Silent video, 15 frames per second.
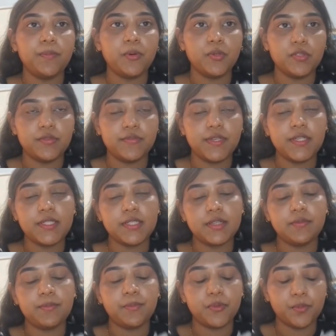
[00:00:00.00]
Postfix
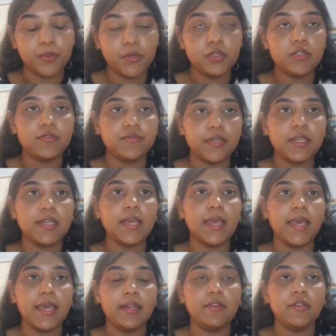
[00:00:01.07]

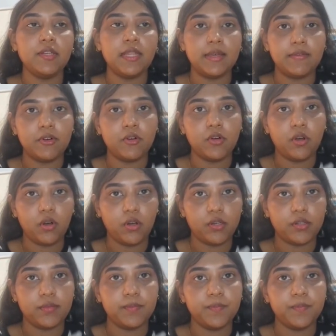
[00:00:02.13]
and DevCode.